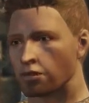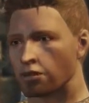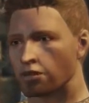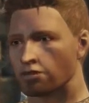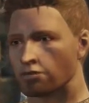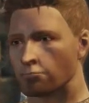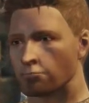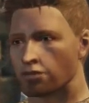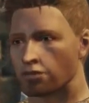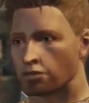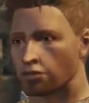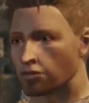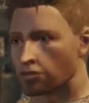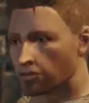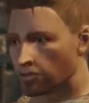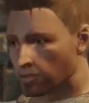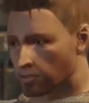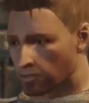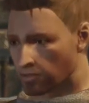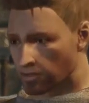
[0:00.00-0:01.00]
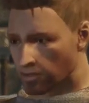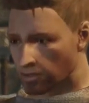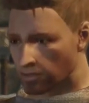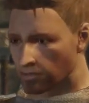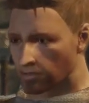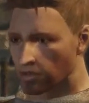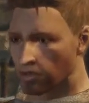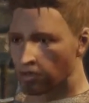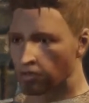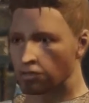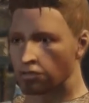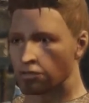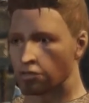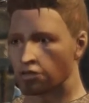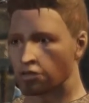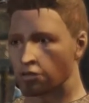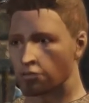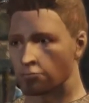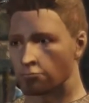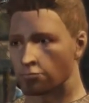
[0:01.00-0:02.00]
of Duncan. I spent years in that
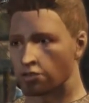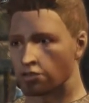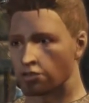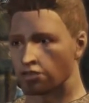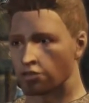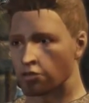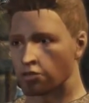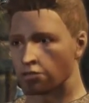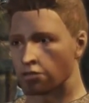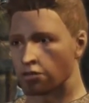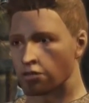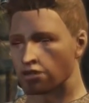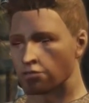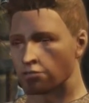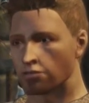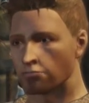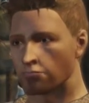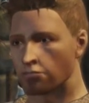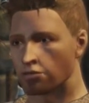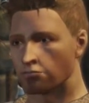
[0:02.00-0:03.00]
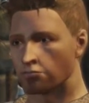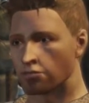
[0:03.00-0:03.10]
Chantry, hopelessly resigned to my